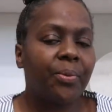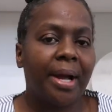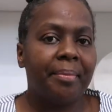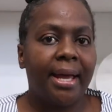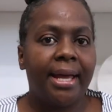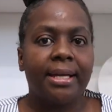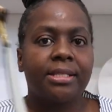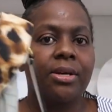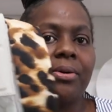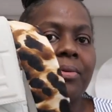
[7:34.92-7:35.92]
a white bag,
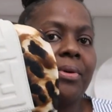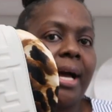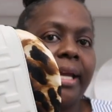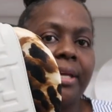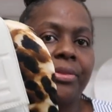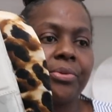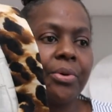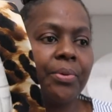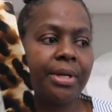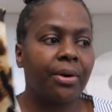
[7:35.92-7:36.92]
so I can
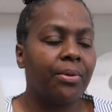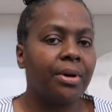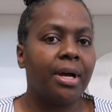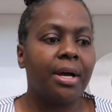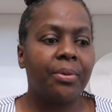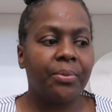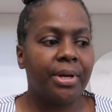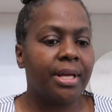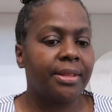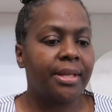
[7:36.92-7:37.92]
throw it on
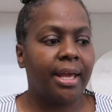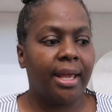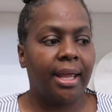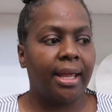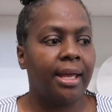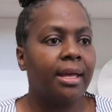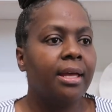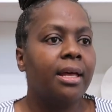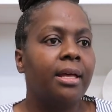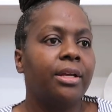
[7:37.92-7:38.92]
with a,
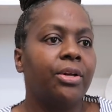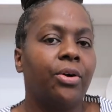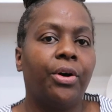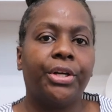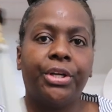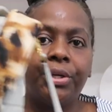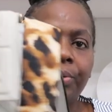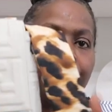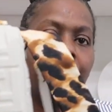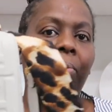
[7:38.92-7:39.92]
you know, a
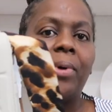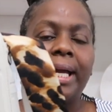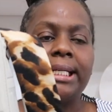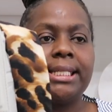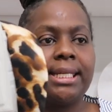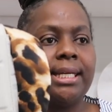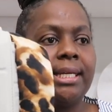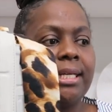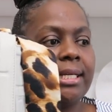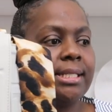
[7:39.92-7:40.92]
cute little white
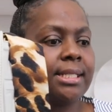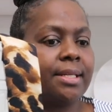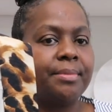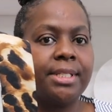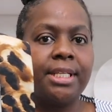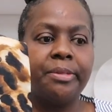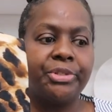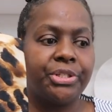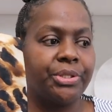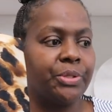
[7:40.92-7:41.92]
tee, some denim
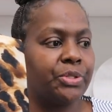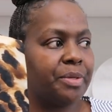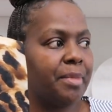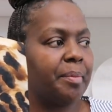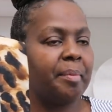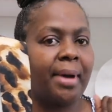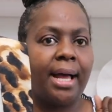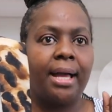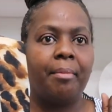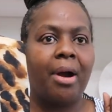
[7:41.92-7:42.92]
shoes, and maybe
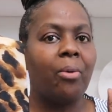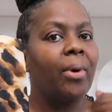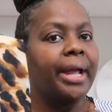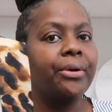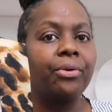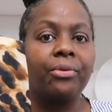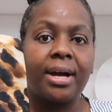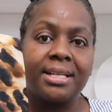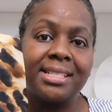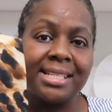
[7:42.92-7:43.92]
my white
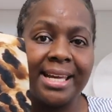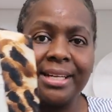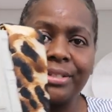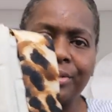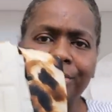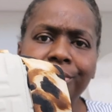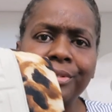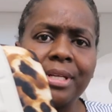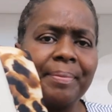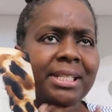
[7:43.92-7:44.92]
Oran
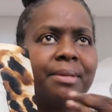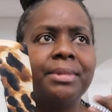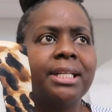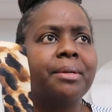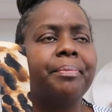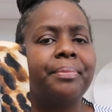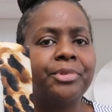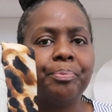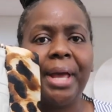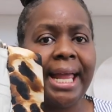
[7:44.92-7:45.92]
sandals. I mean, some denim
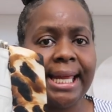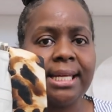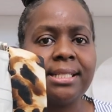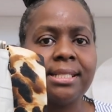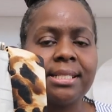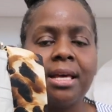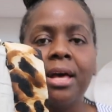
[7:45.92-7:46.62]
pants